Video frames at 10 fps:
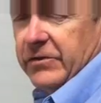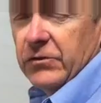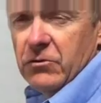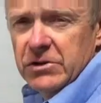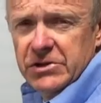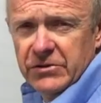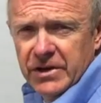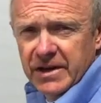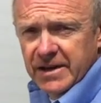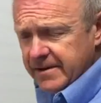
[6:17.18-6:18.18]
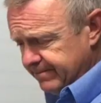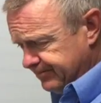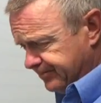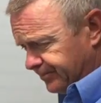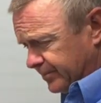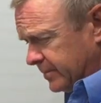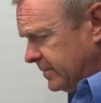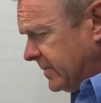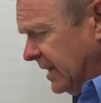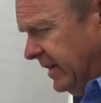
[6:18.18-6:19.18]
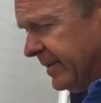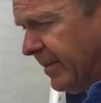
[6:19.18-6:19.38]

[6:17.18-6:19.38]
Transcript: storage unit here. At